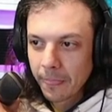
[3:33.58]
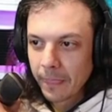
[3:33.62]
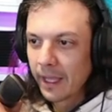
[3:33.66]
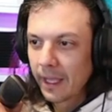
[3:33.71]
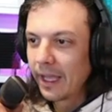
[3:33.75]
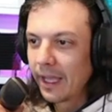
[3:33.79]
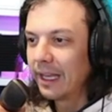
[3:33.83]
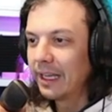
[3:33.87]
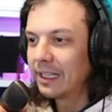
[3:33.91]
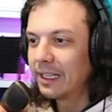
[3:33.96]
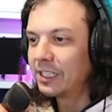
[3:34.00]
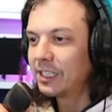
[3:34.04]

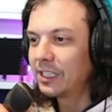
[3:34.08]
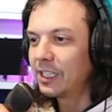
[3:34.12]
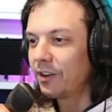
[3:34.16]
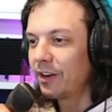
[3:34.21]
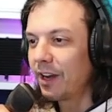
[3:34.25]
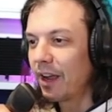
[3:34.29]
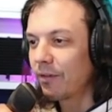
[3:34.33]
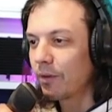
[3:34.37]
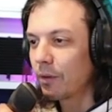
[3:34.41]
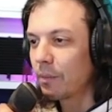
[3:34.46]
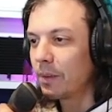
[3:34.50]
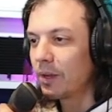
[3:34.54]
It shall
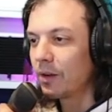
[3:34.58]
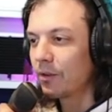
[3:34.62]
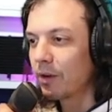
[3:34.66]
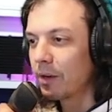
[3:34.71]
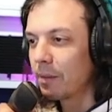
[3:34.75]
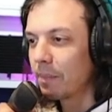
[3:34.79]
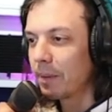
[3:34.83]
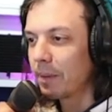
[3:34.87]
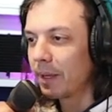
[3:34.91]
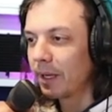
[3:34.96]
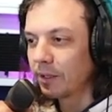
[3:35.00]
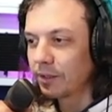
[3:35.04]
never be
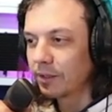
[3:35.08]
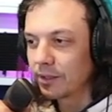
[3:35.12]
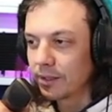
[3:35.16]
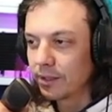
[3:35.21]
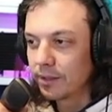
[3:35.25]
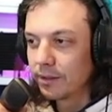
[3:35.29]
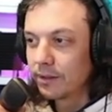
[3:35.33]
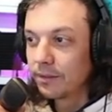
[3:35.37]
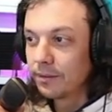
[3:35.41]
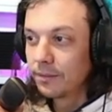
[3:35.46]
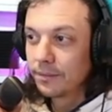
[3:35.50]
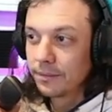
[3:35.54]
rebuilt.
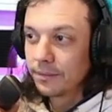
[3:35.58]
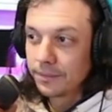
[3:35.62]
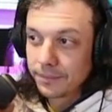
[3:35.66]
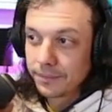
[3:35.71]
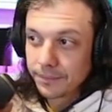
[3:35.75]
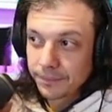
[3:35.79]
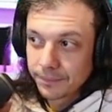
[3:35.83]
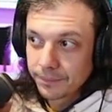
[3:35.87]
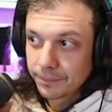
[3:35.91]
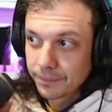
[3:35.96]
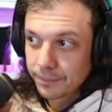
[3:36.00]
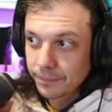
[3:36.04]

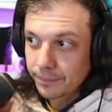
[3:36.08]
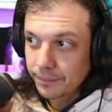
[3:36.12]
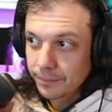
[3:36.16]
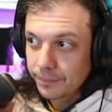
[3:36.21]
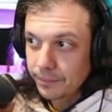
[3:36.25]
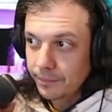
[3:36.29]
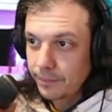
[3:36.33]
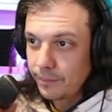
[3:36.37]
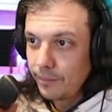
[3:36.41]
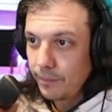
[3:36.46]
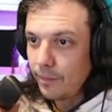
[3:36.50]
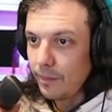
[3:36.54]

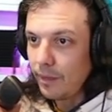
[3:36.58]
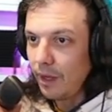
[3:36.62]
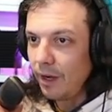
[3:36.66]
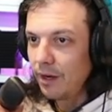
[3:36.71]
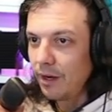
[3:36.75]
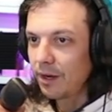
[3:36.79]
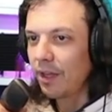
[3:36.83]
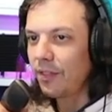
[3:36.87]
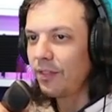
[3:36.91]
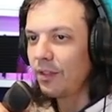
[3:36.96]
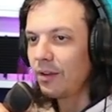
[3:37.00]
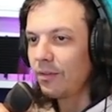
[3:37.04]

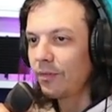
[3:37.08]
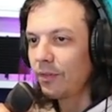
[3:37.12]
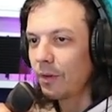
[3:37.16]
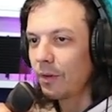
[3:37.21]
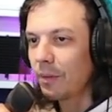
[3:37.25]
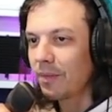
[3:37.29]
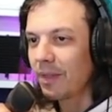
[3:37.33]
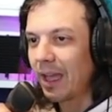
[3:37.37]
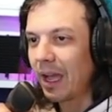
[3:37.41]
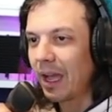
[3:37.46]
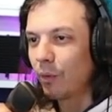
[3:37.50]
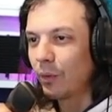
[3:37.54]
Nothing from
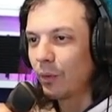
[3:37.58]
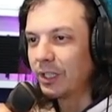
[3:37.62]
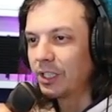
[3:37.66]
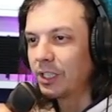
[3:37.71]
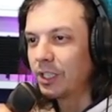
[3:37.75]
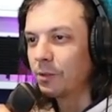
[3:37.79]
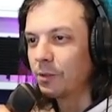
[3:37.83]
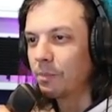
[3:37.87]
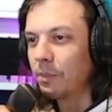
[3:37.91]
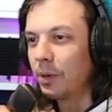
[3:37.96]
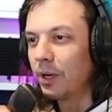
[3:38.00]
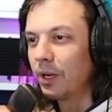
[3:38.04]
that which
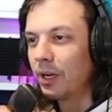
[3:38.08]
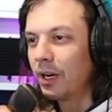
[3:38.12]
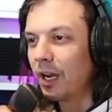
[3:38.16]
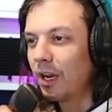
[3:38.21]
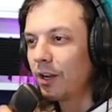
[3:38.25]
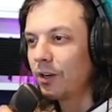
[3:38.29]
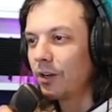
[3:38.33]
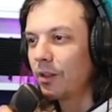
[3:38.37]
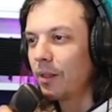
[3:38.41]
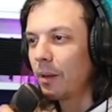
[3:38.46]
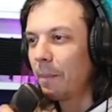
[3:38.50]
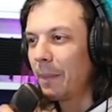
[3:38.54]
is put
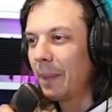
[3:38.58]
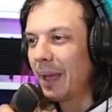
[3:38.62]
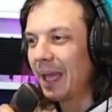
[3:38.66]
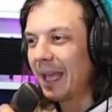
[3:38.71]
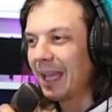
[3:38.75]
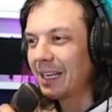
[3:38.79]
under the ban